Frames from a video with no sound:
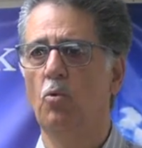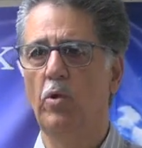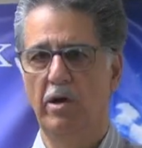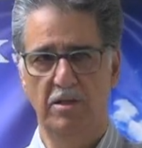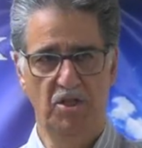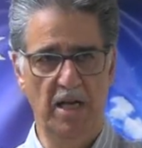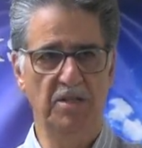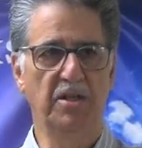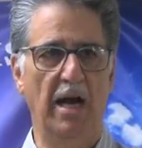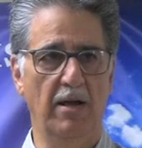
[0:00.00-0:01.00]
We are
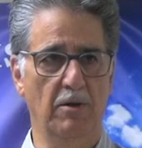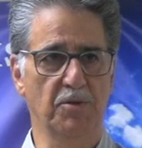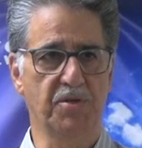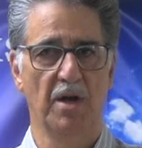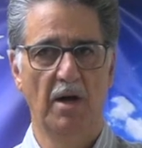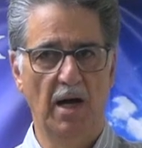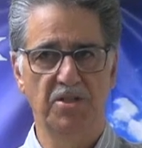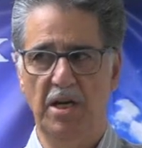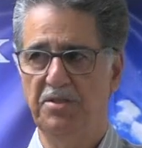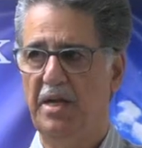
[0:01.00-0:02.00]
Gentiles. A
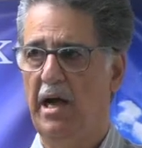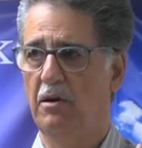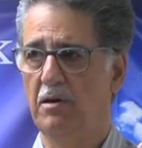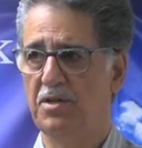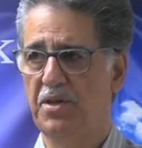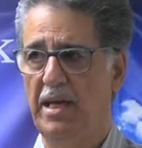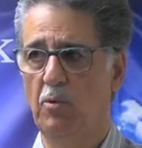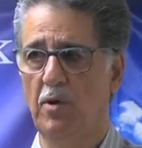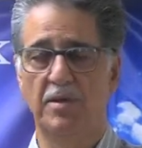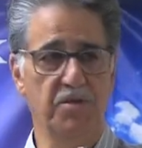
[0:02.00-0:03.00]
Gentile is
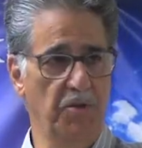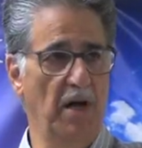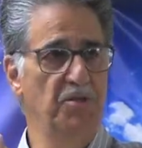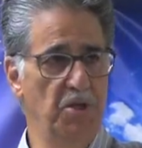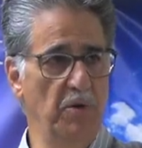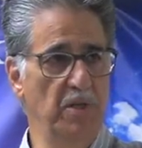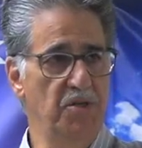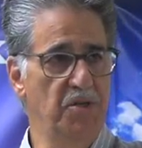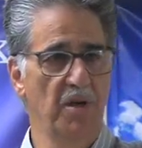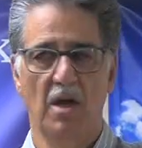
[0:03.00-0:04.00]
anyone that's not
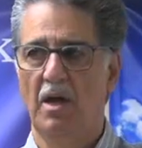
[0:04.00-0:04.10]
Jewish.